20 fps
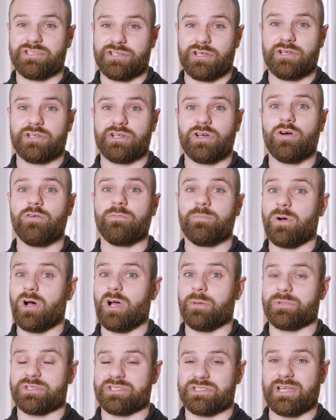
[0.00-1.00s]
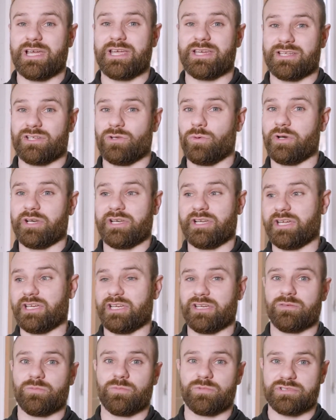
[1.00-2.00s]
turned it off by mistake and all it
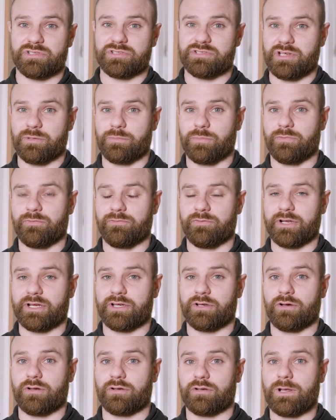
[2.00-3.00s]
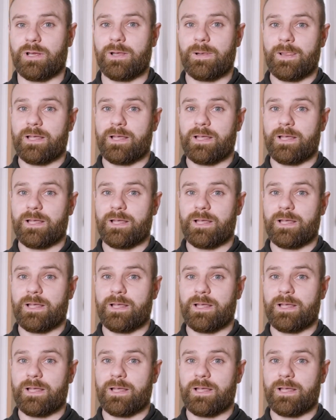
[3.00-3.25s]
needed was a simple flick on.